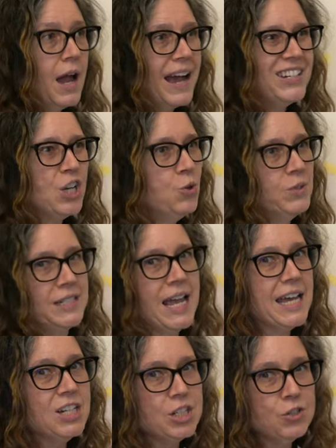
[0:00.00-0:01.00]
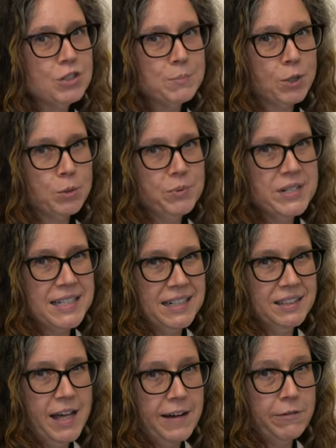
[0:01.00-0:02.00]
I don't tend to use purples in a
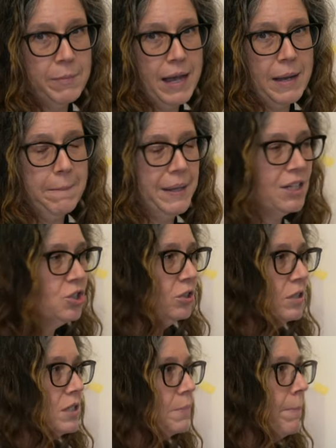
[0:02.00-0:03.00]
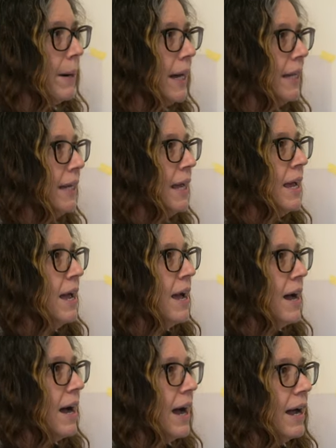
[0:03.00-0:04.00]
lot of my pictures, but
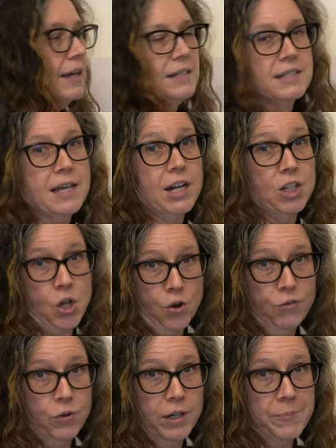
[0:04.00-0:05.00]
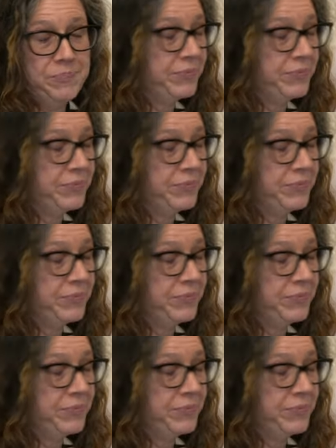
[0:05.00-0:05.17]
I decided to go for it